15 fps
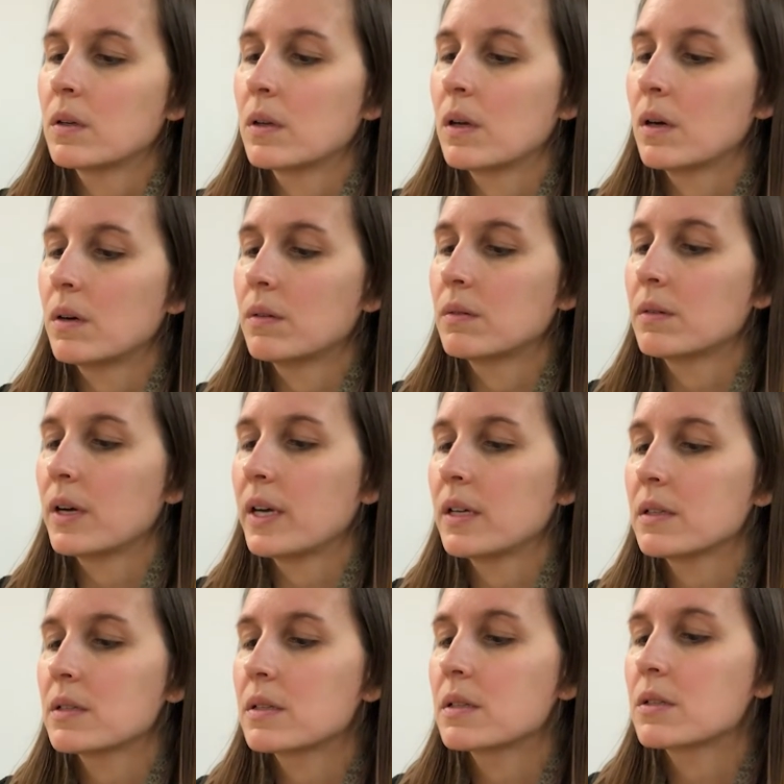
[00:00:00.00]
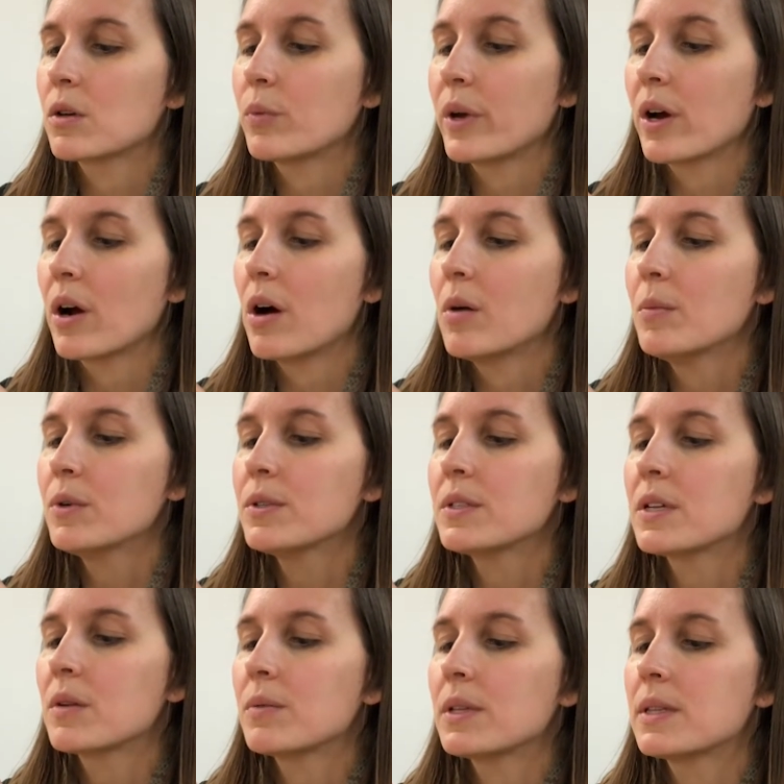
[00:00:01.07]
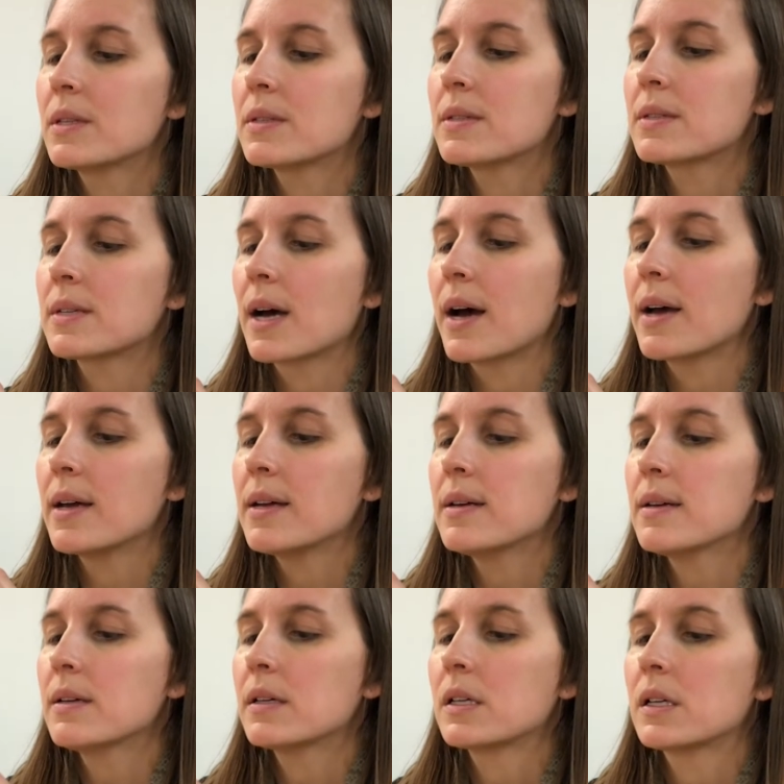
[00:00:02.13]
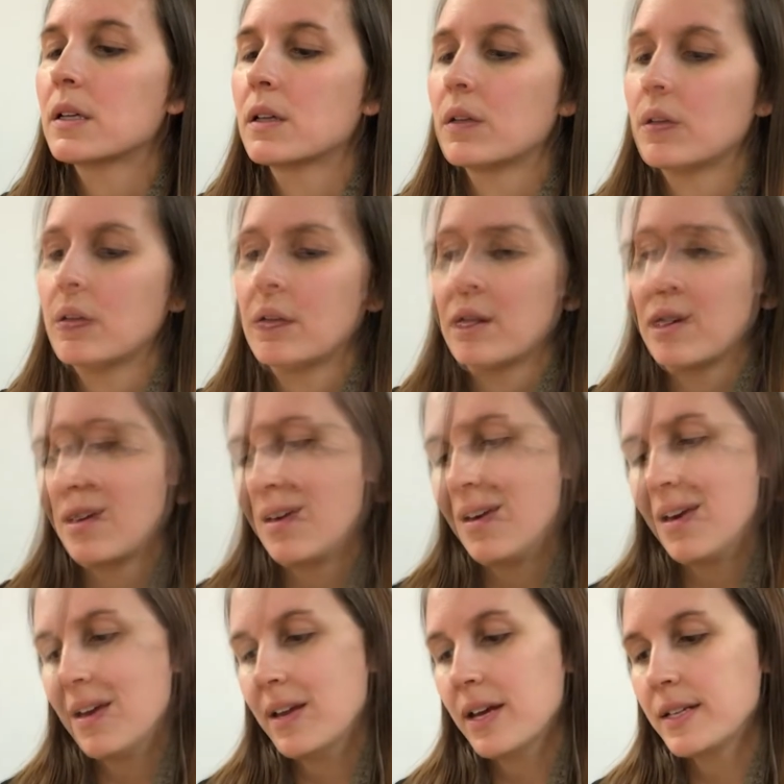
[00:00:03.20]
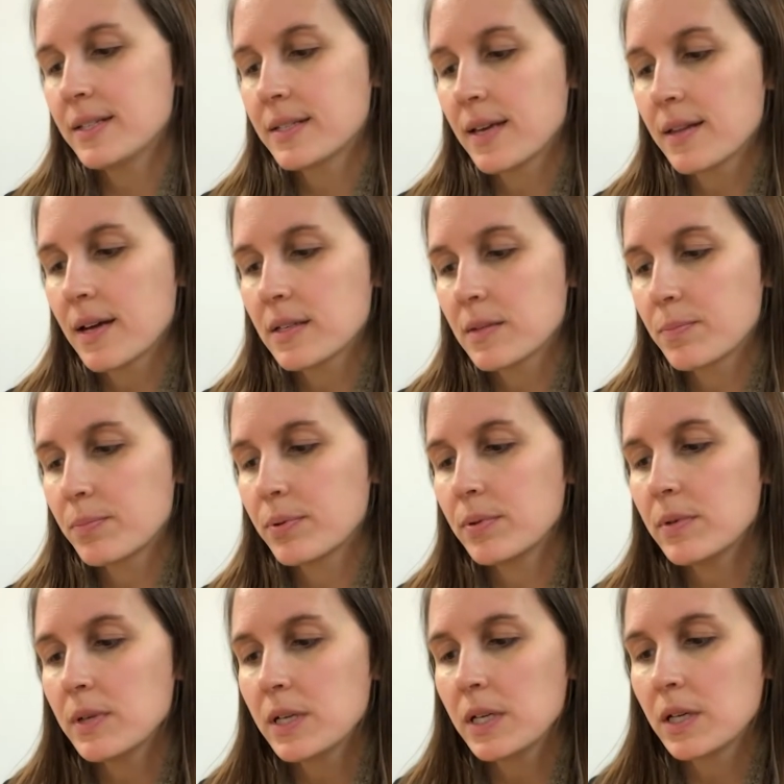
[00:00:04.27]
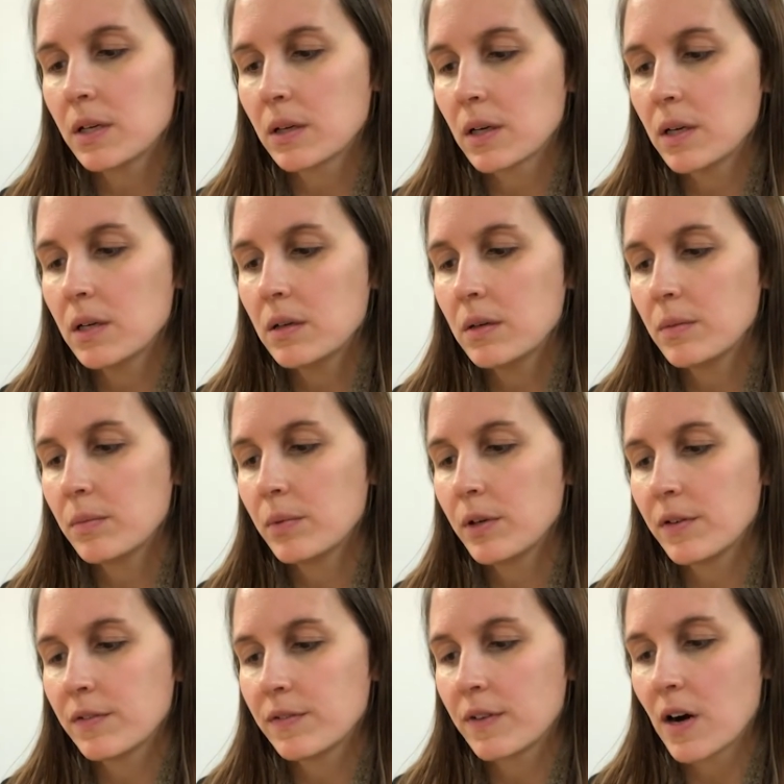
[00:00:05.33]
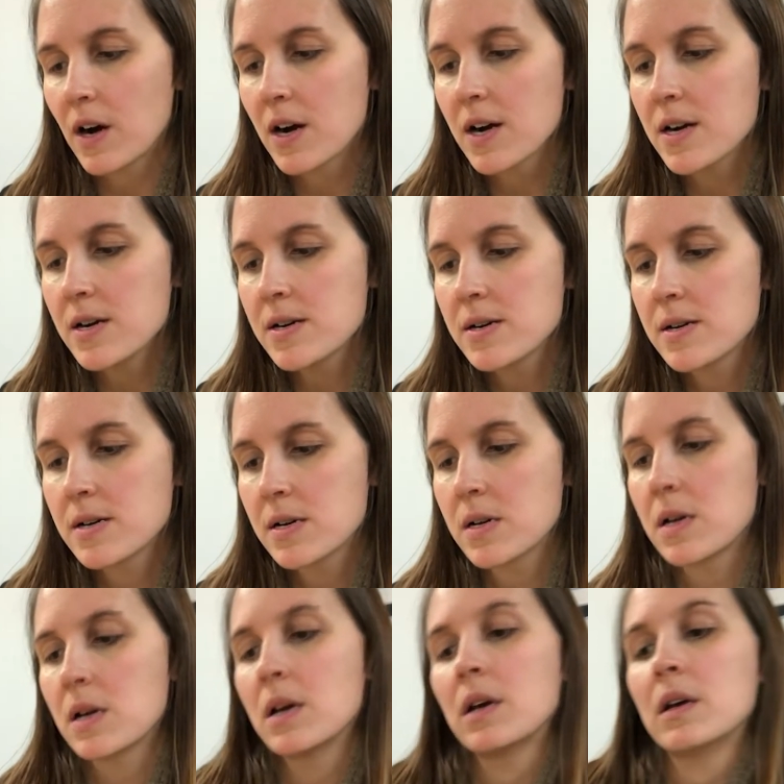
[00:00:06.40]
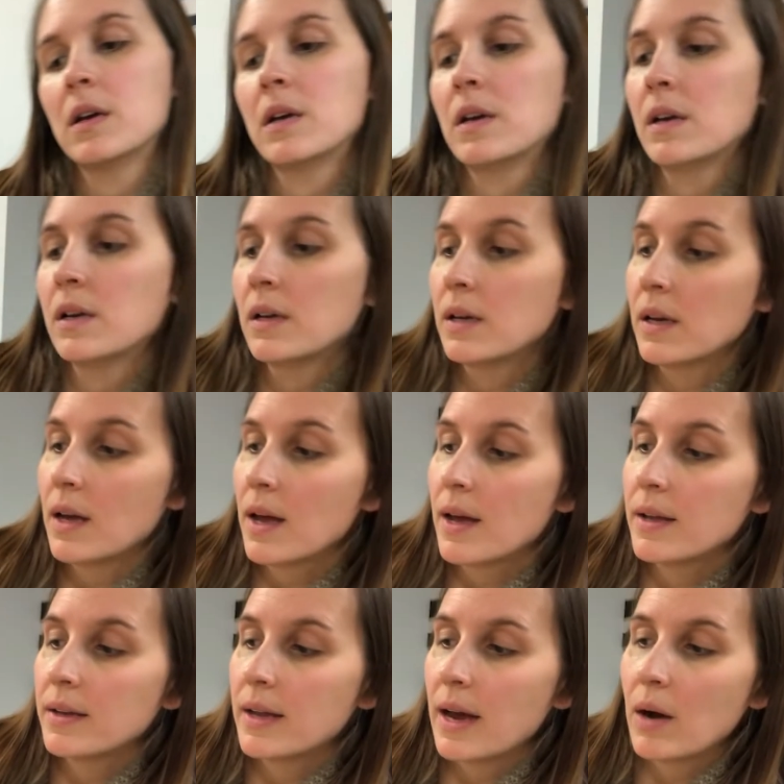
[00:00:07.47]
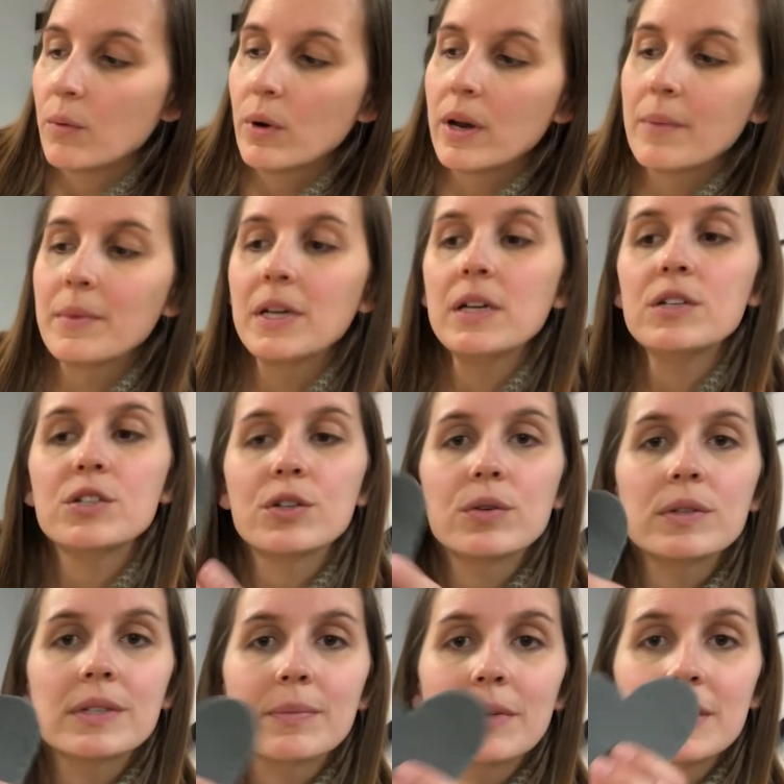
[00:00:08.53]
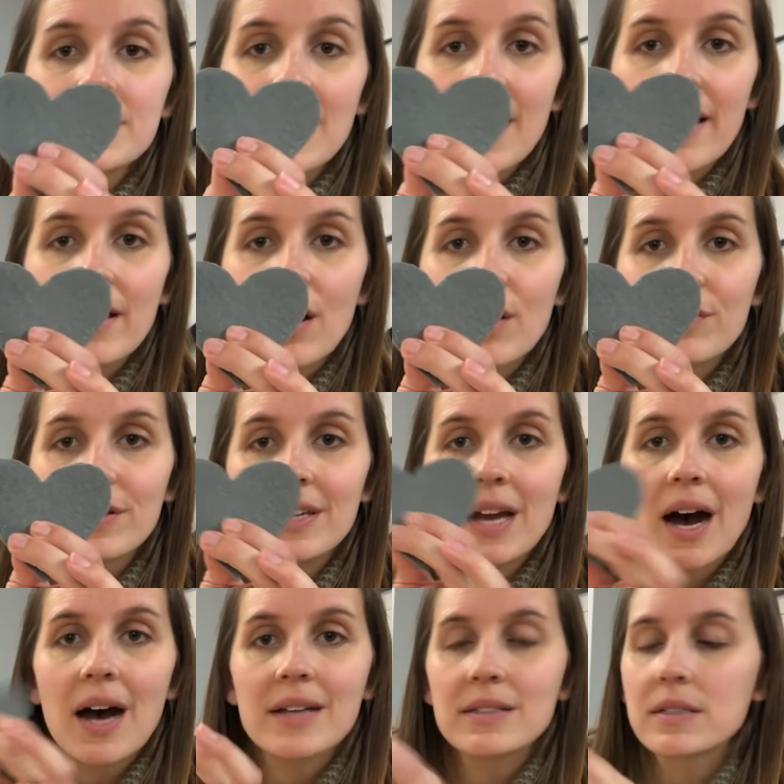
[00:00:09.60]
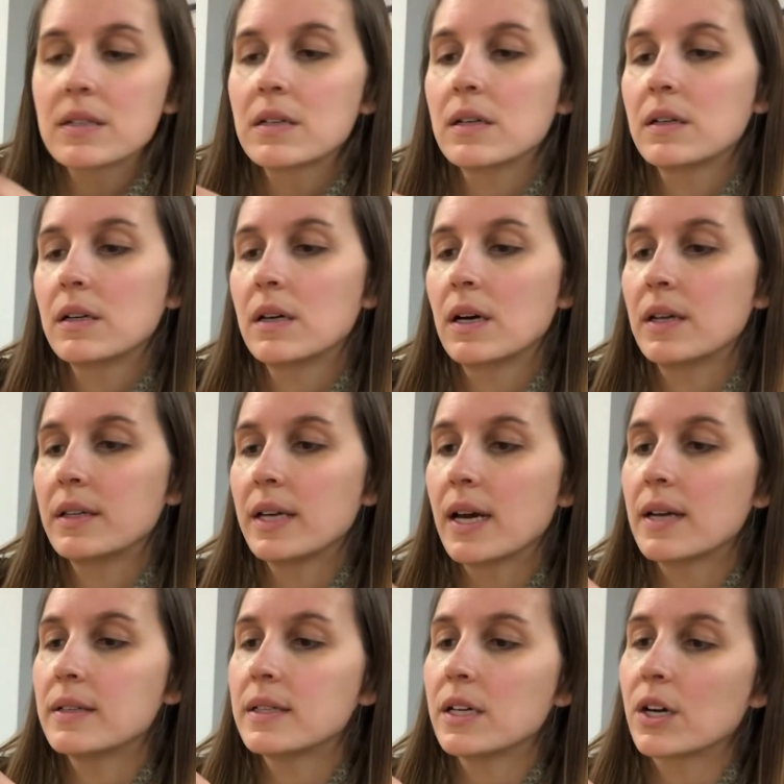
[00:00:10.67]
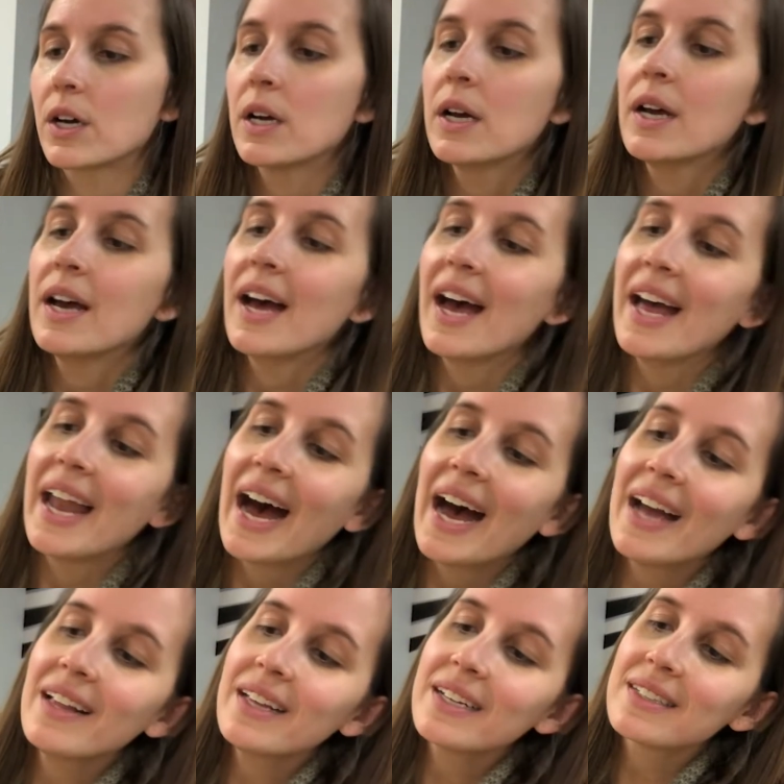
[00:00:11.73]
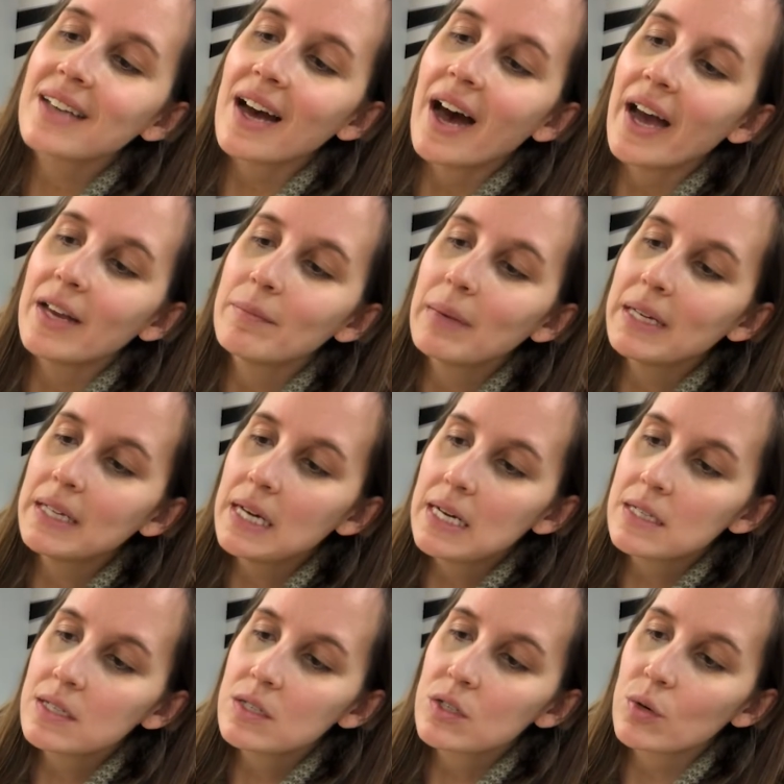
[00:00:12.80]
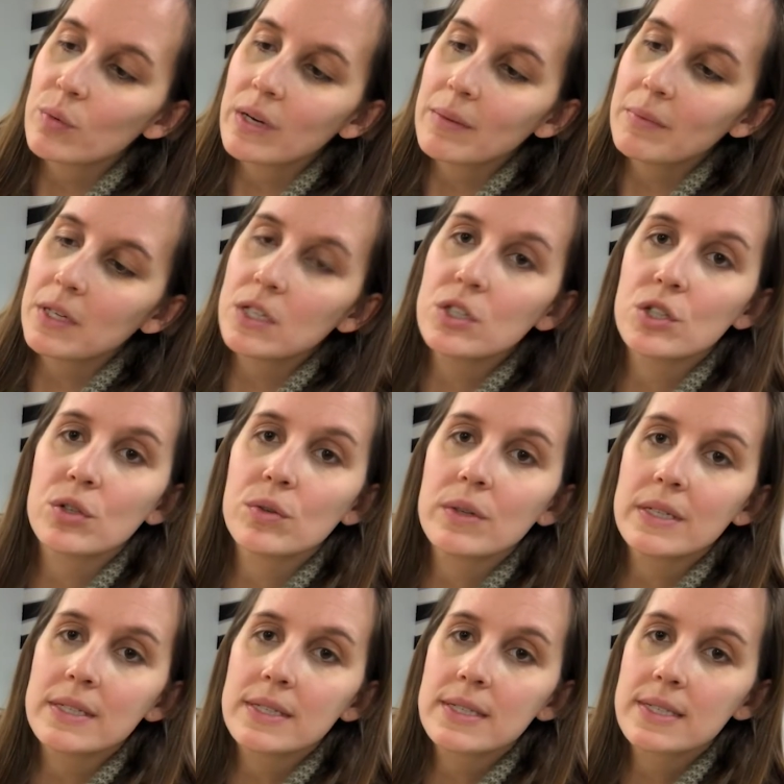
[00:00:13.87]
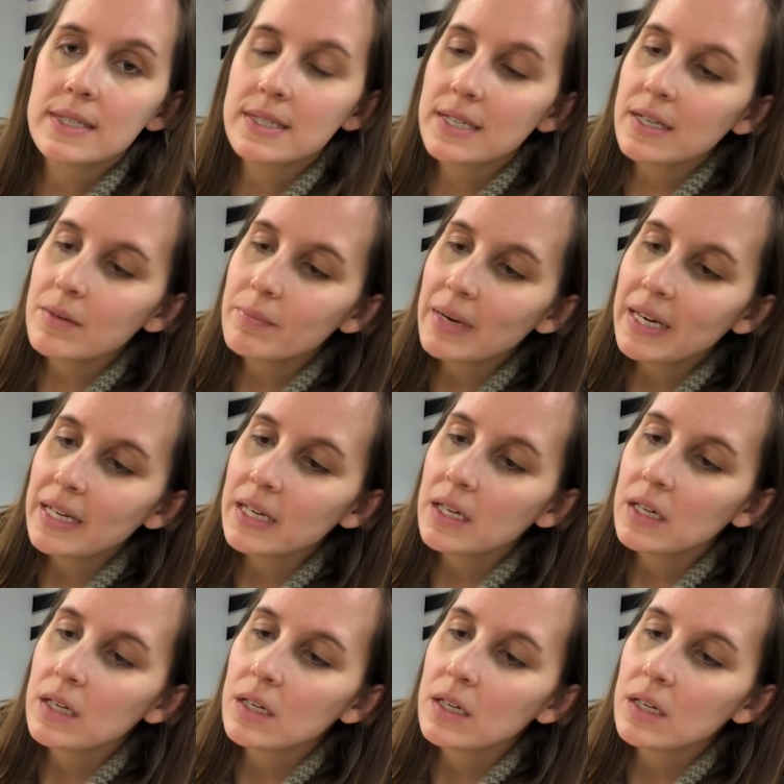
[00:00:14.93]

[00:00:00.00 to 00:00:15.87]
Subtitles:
All right, so we are almost done with this side. And I'd say that's pretty good, pretty far. And now what I'm gonna do is I'm gonna tie off a knot on the end here. And I like to hide my knots, so what I'm gonna do is stick my